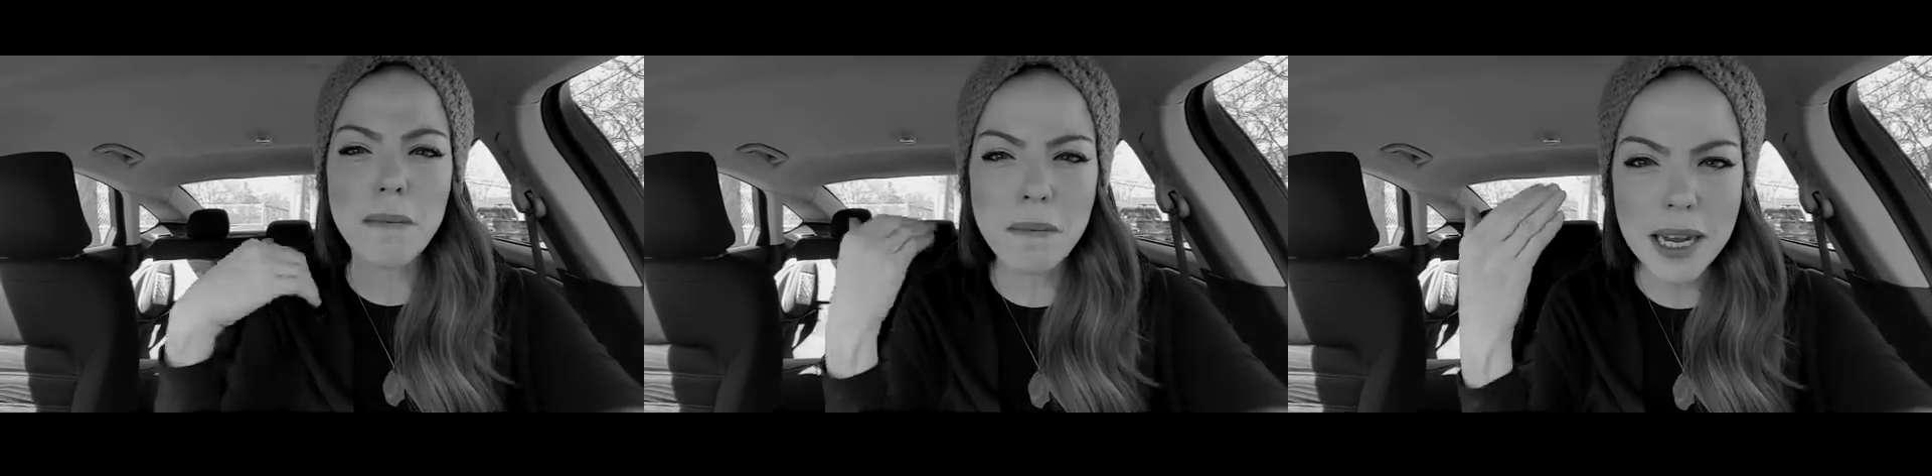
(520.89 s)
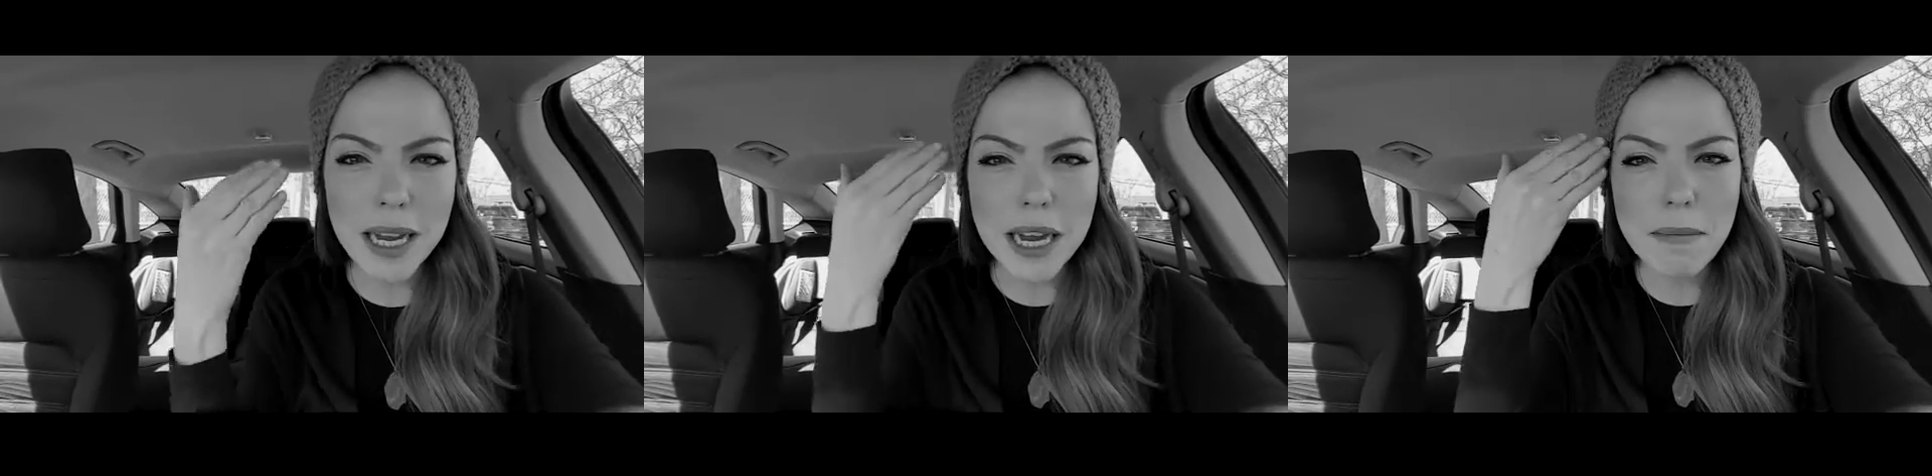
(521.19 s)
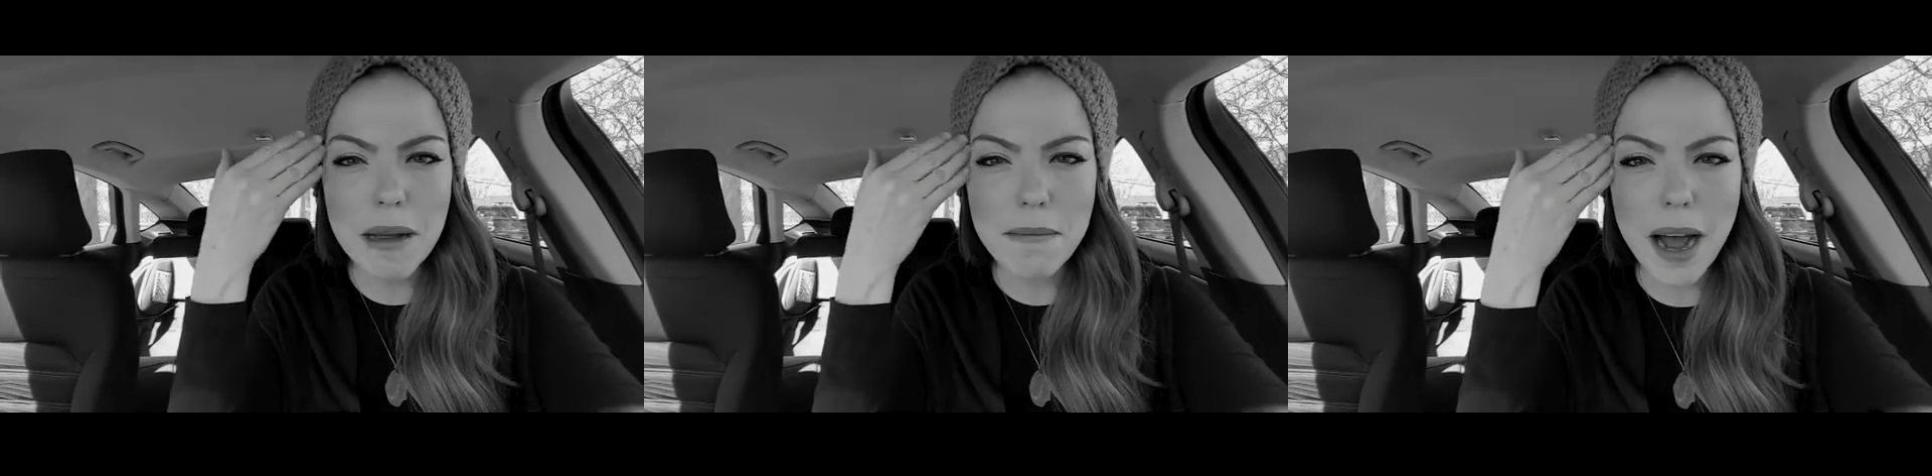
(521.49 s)
me in
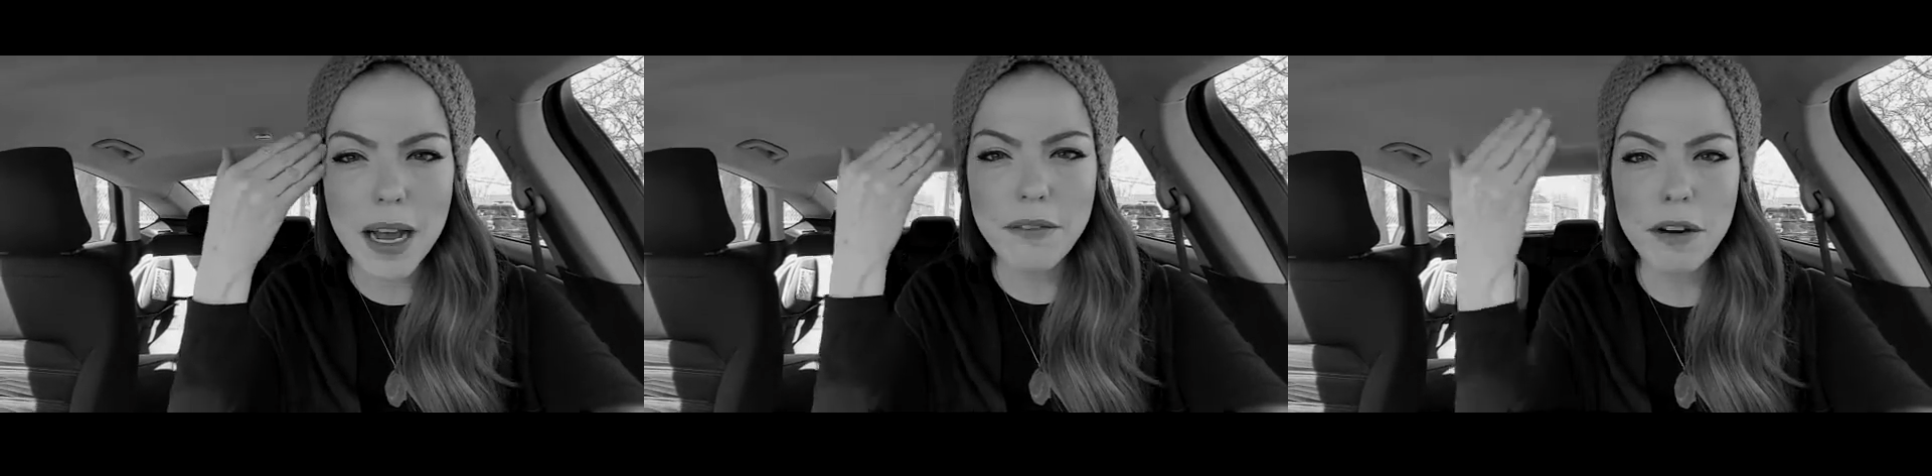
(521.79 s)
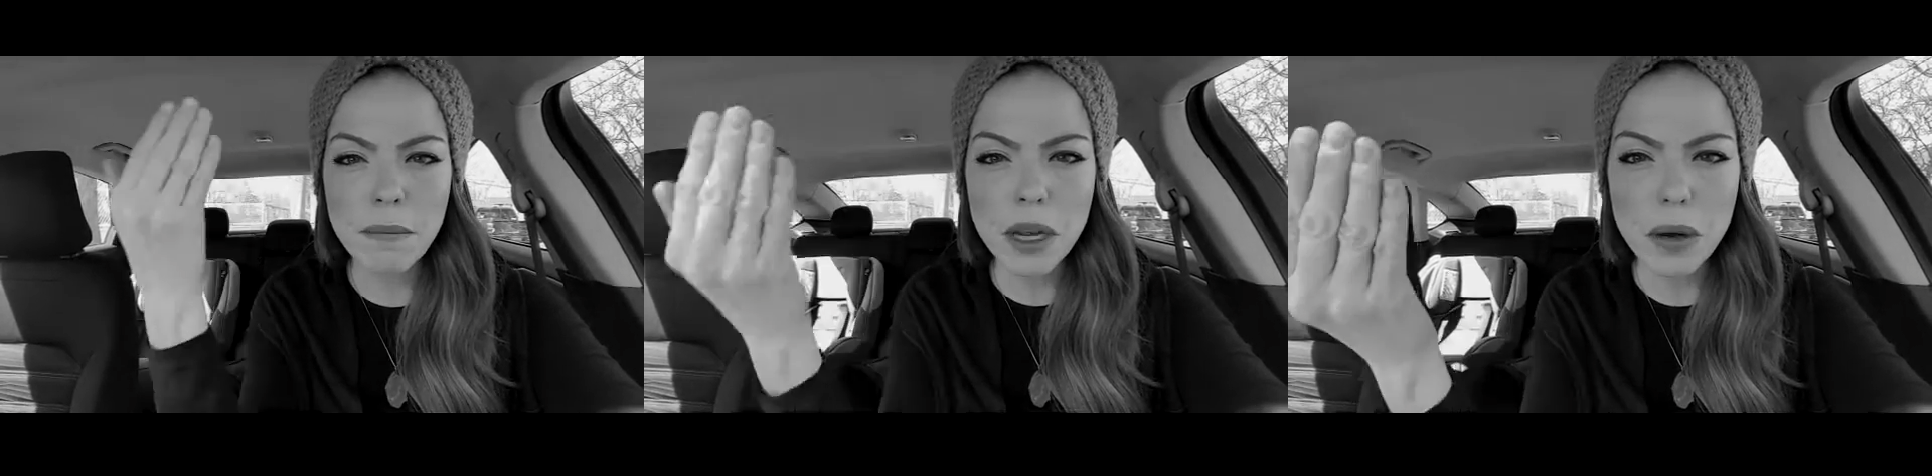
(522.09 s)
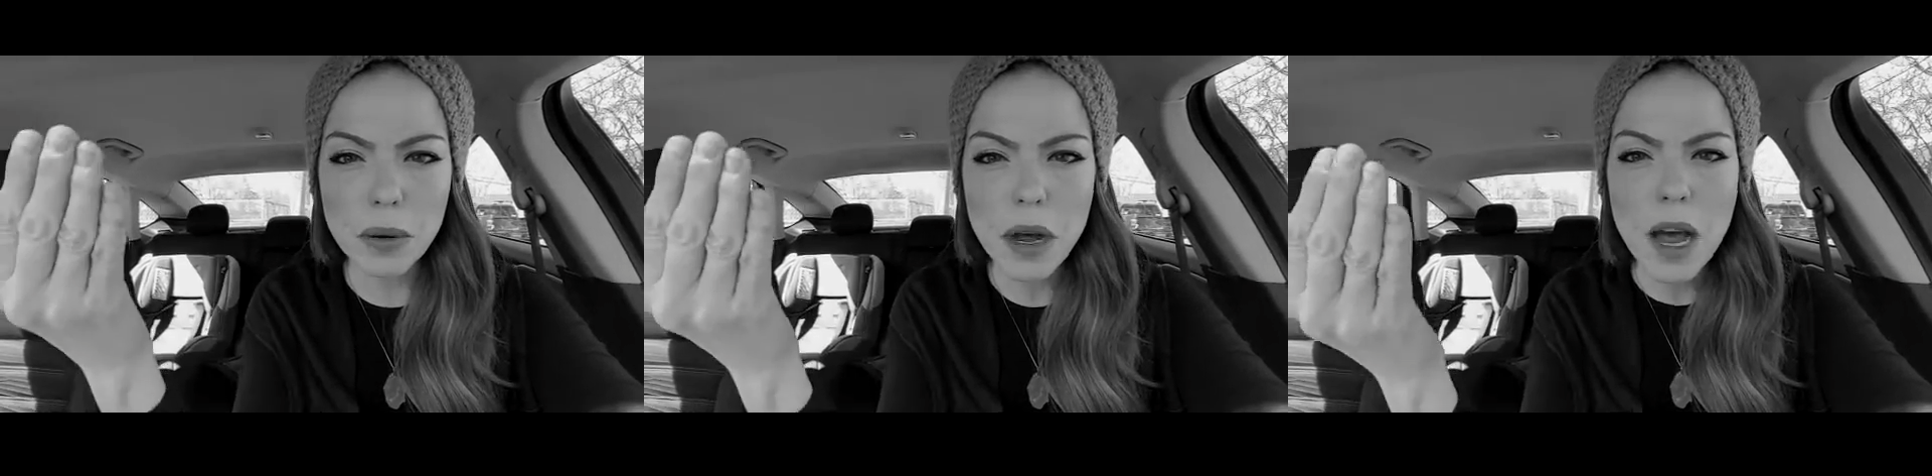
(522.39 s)
my mind from
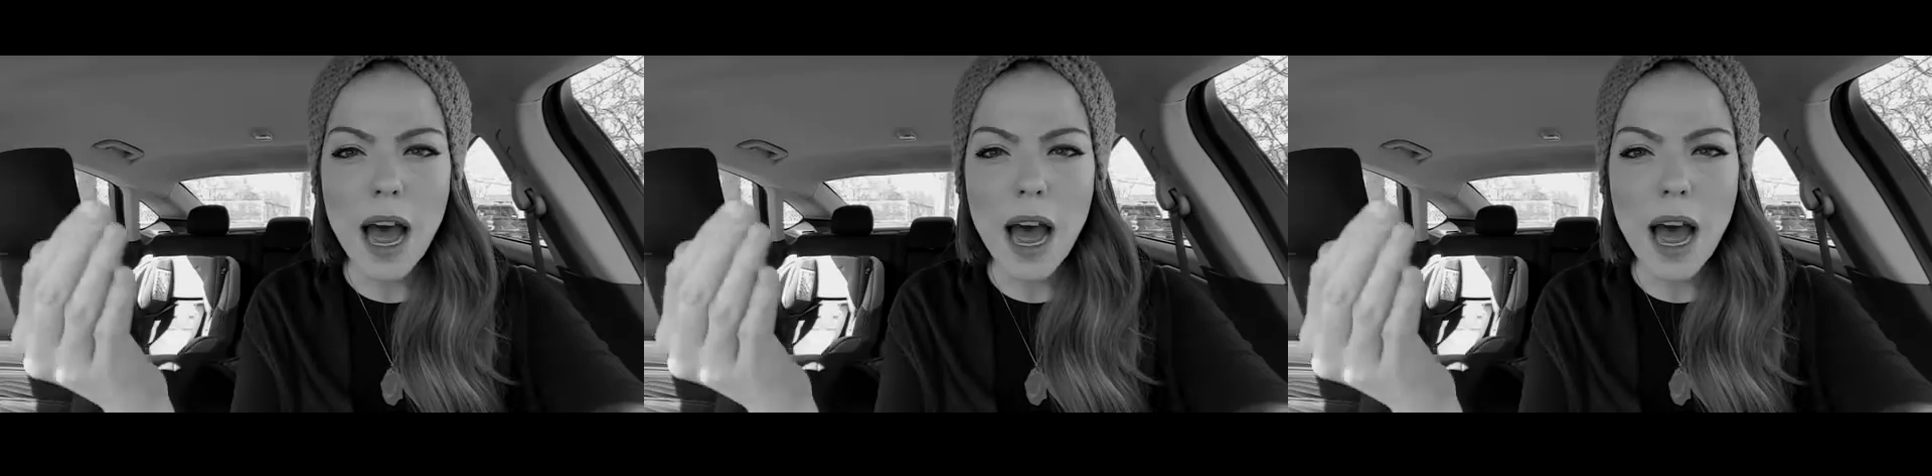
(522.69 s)
you.